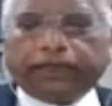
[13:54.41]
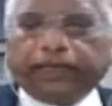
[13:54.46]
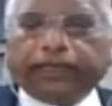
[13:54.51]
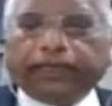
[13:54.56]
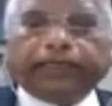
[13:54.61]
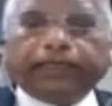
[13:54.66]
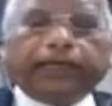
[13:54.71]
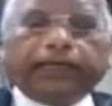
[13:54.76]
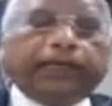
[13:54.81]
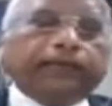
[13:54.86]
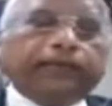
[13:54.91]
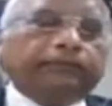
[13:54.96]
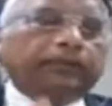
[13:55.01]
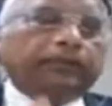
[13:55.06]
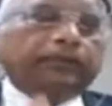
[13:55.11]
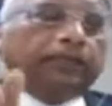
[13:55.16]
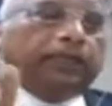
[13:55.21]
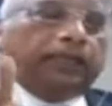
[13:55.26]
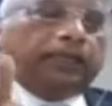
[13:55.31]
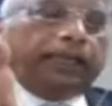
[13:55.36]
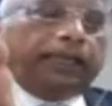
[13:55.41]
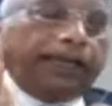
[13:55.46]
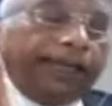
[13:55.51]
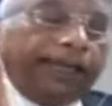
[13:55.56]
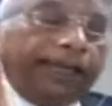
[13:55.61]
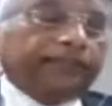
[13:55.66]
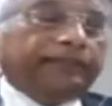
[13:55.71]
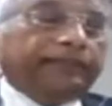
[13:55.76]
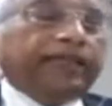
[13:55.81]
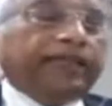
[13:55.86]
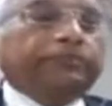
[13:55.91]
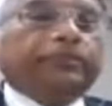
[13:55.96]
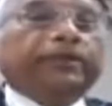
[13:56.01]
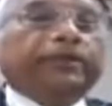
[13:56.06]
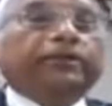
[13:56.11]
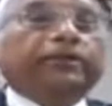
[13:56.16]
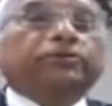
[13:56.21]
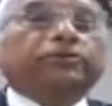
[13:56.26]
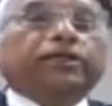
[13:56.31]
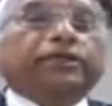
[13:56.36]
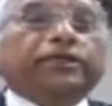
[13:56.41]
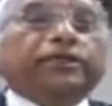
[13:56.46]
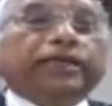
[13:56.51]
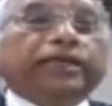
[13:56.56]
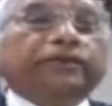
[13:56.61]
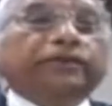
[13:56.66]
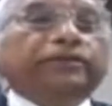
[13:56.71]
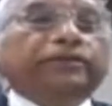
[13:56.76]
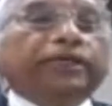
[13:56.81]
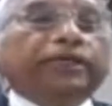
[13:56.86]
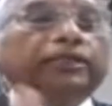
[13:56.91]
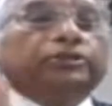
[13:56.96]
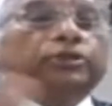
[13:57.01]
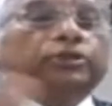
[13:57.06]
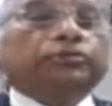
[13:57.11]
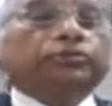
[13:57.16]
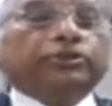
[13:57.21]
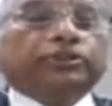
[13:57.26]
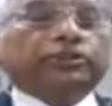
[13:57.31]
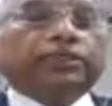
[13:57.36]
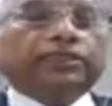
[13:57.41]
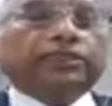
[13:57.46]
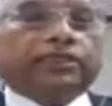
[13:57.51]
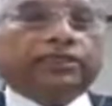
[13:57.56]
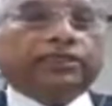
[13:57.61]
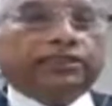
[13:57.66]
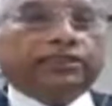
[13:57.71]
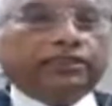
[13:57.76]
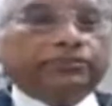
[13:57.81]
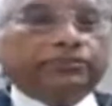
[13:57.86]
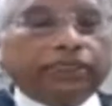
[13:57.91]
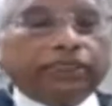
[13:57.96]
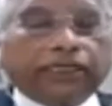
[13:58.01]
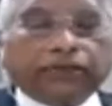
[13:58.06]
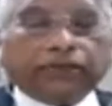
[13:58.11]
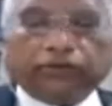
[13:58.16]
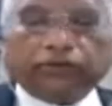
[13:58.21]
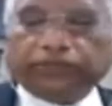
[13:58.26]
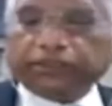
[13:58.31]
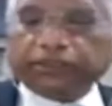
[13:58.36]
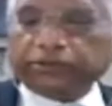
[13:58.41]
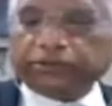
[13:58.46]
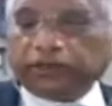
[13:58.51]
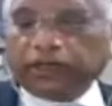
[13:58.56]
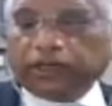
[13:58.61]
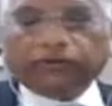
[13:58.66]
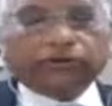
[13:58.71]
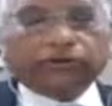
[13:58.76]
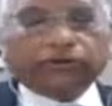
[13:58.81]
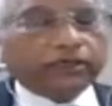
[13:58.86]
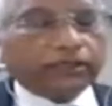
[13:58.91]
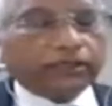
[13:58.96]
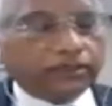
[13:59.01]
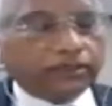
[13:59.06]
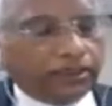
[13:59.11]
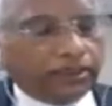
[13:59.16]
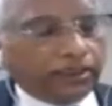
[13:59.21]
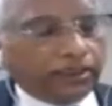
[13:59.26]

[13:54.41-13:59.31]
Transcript: And at that particular time, we also projected that we are going to have our